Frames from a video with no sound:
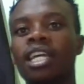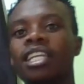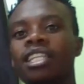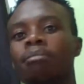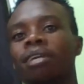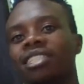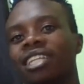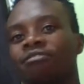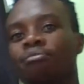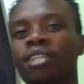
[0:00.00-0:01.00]
it must
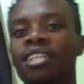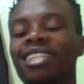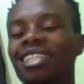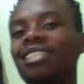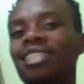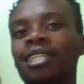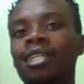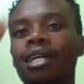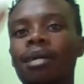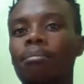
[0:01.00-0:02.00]
have been tested
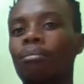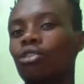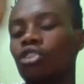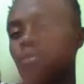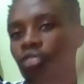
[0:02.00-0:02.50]
multiple